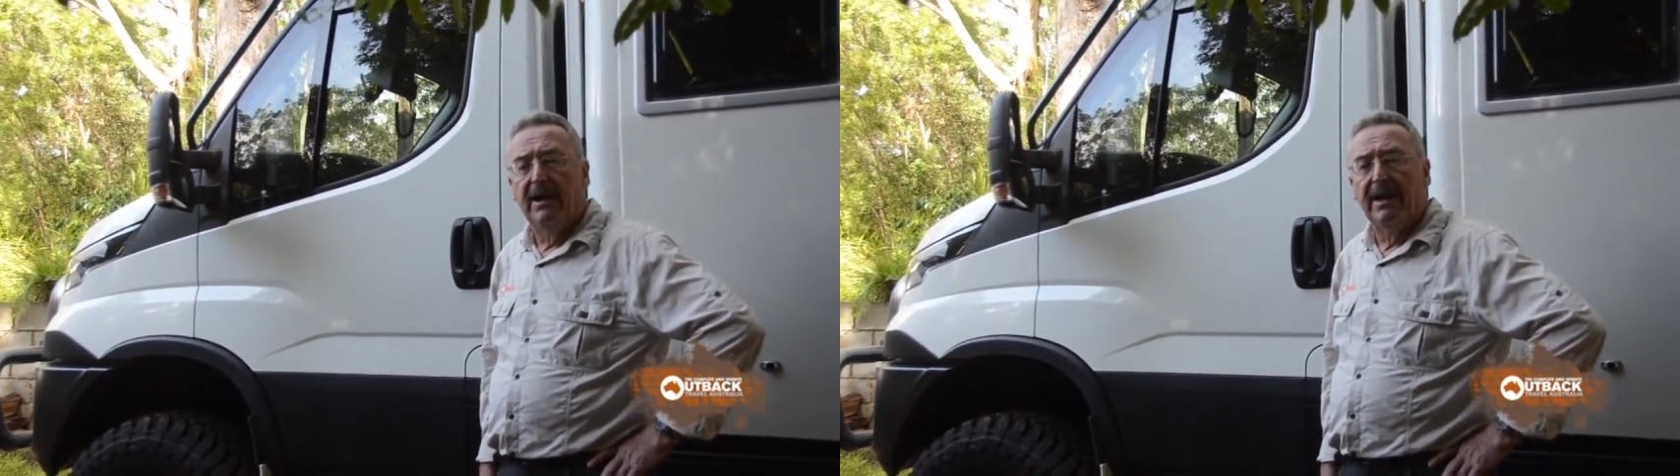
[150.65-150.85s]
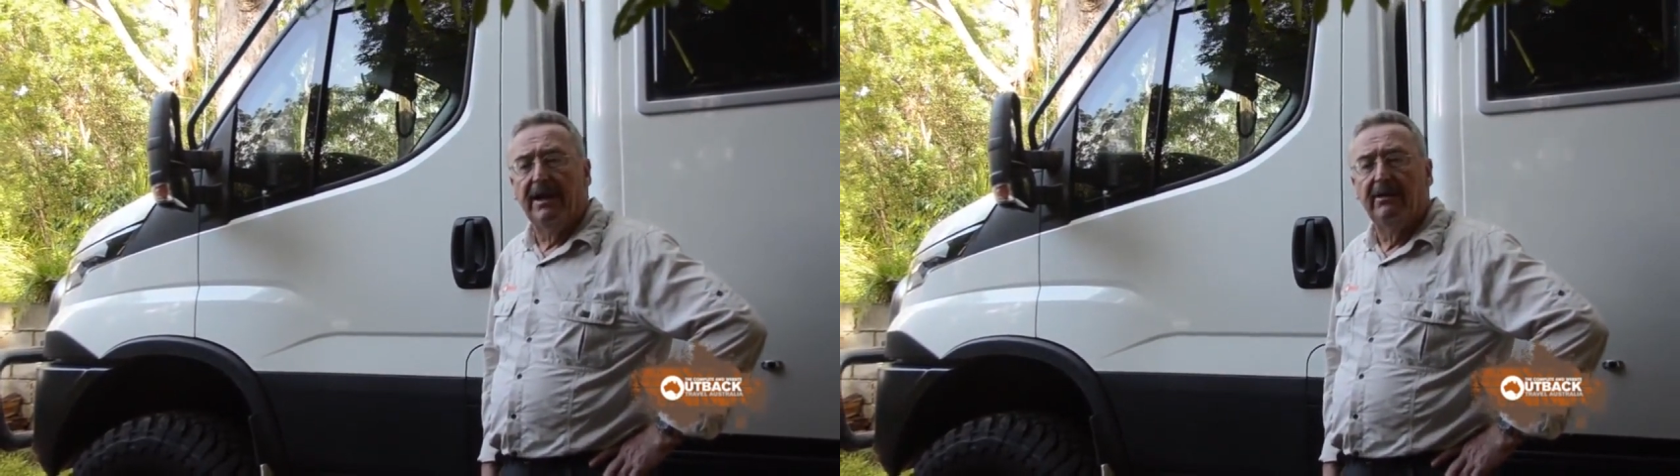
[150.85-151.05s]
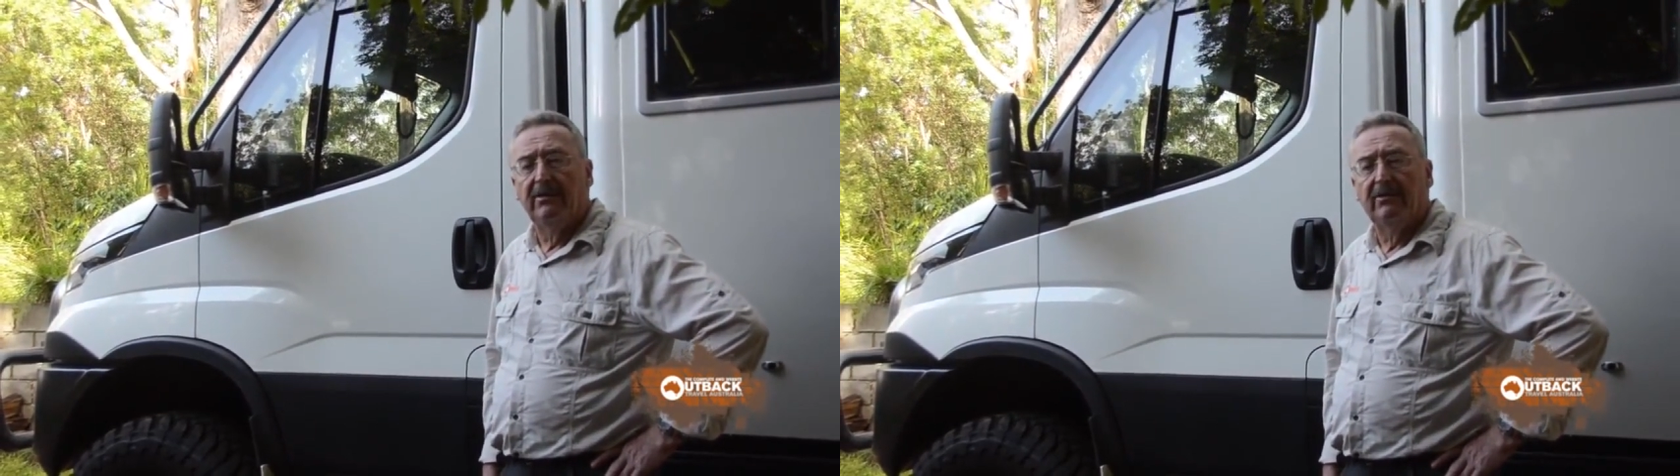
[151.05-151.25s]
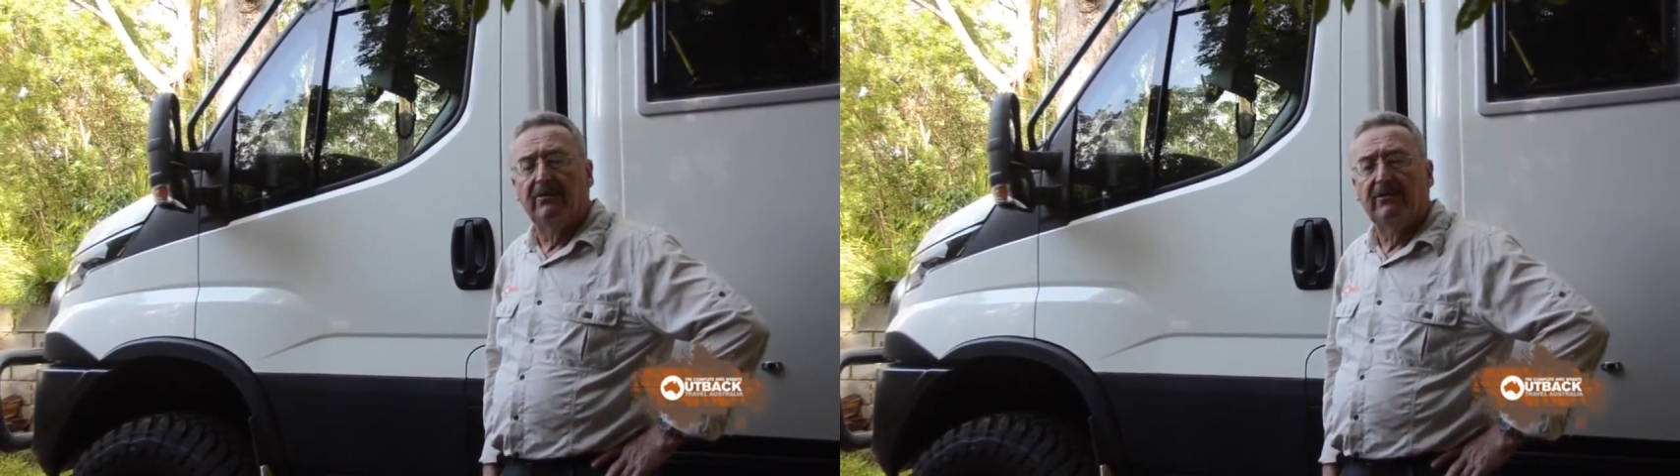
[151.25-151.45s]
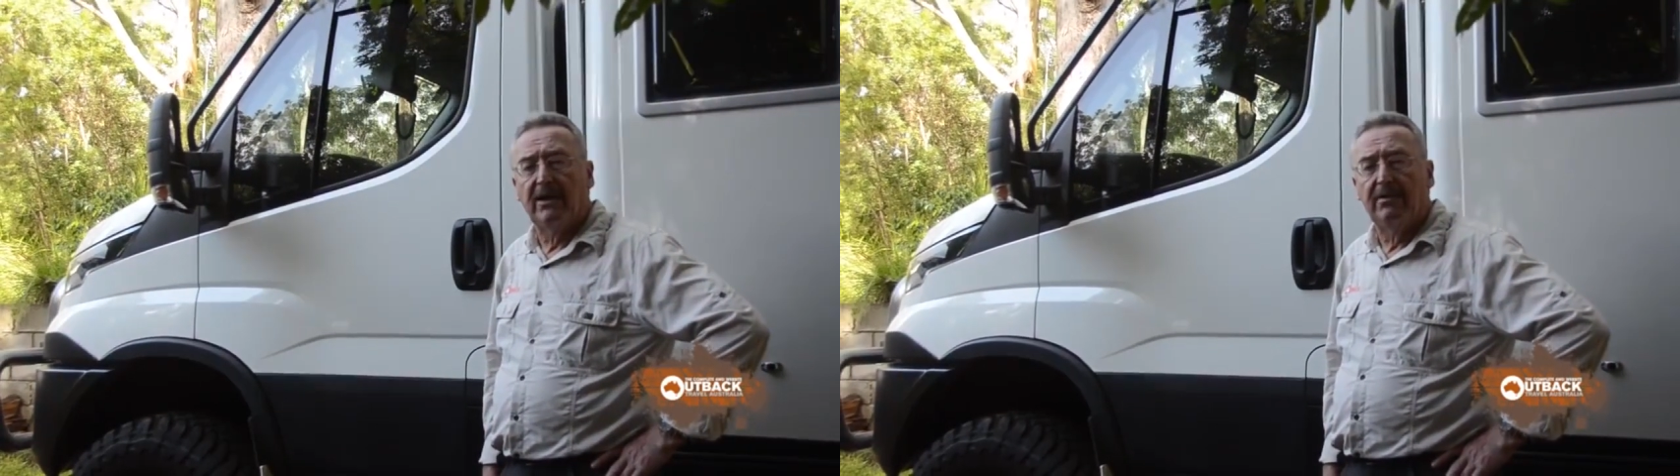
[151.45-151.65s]
and
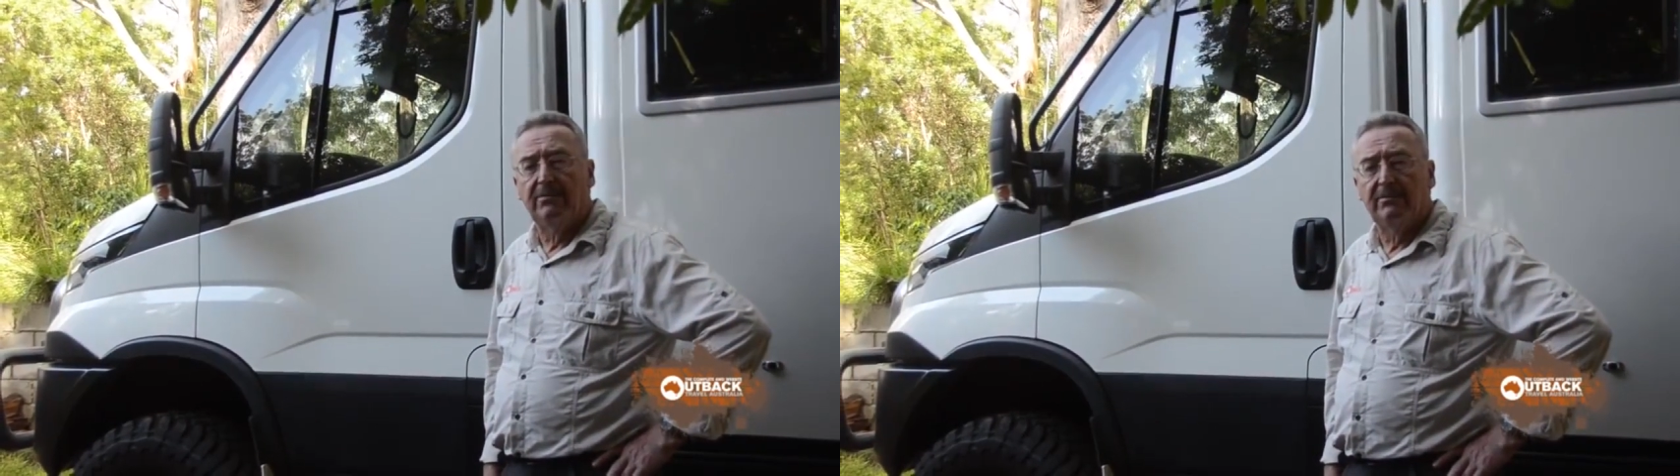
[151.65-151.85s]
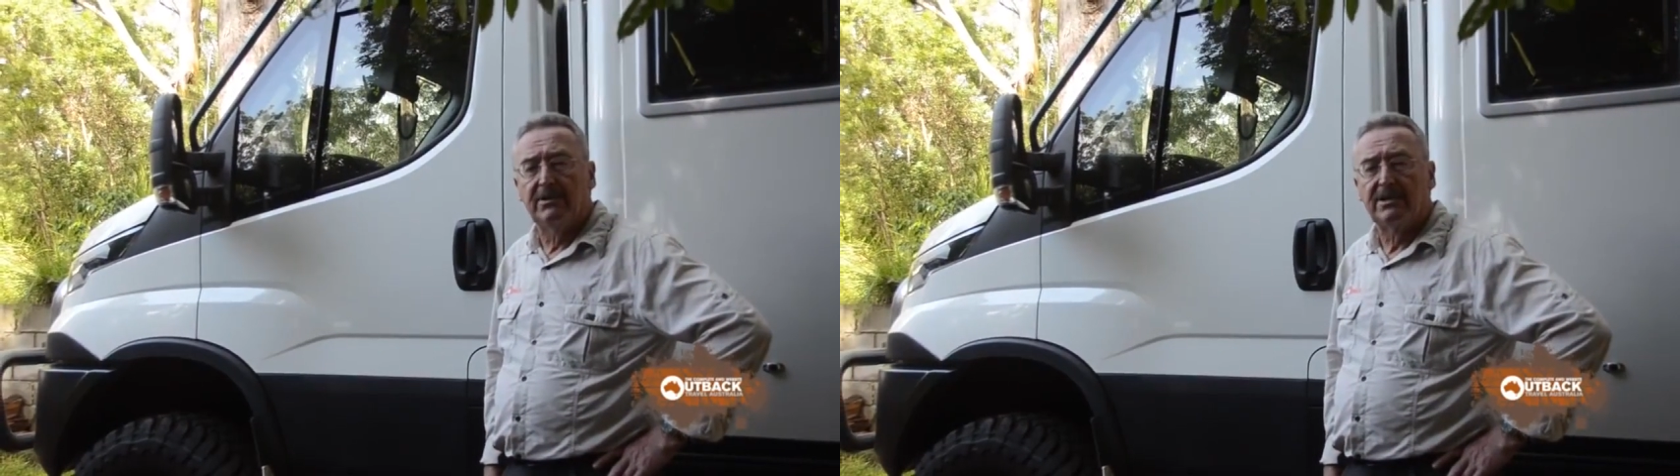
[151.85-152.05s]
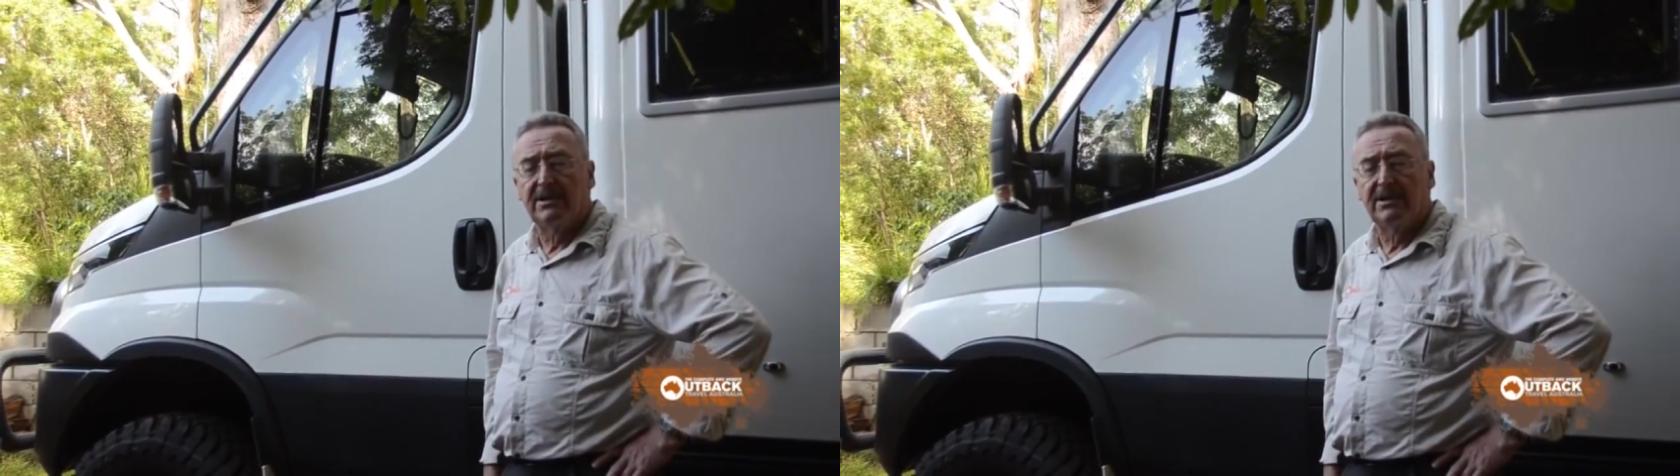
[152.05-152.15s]
some